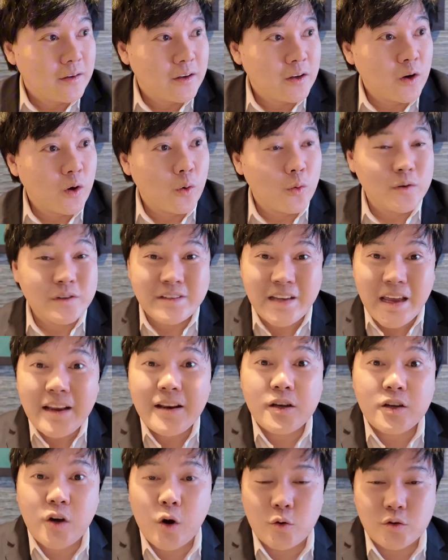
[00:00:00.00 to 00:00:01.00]

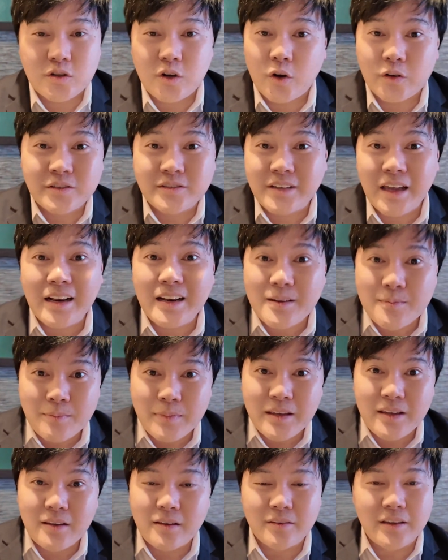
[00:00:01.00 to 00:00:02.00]
dating coaches are telling
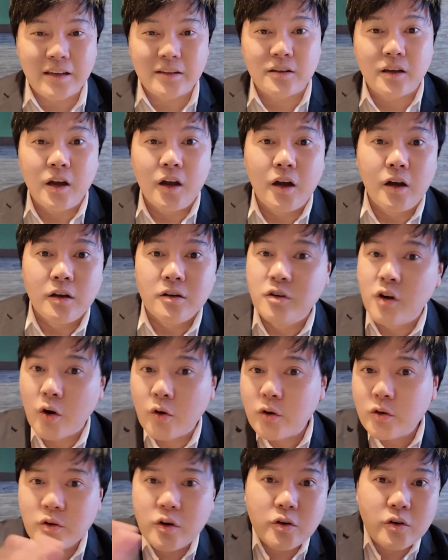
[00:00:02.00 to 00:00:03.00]
me that
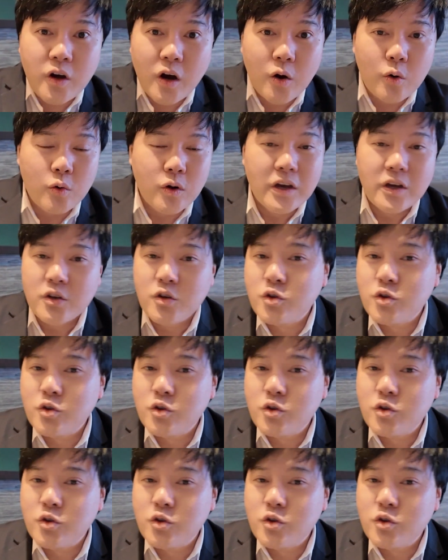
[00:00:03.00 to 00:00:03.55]
no,